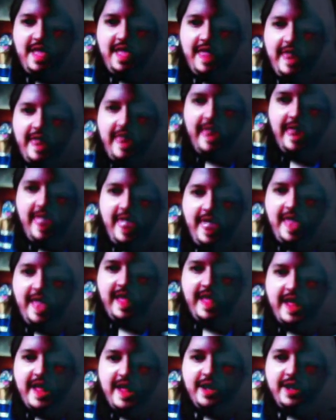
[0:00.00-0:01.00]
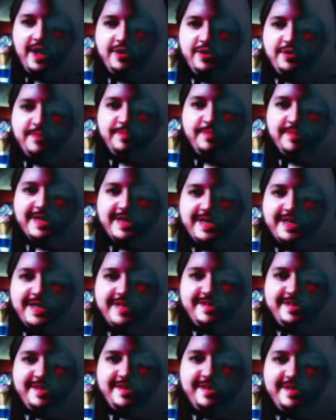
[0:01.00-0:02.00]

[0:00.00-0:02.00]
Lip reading: Oh, but it doesn't stop